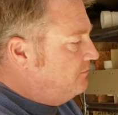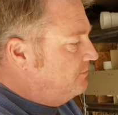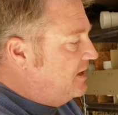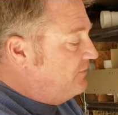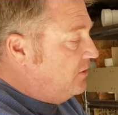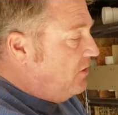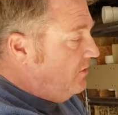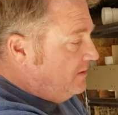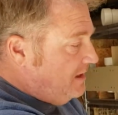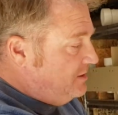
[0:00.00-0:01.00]
If you're
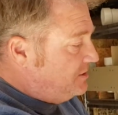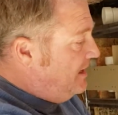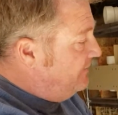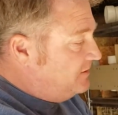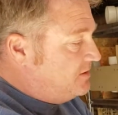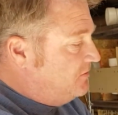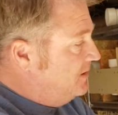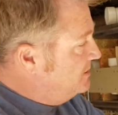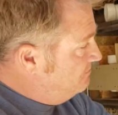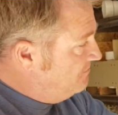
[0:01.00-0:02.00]
going 1.5 to
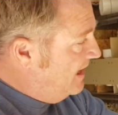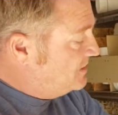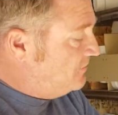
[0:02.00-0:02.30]
2-inch, that's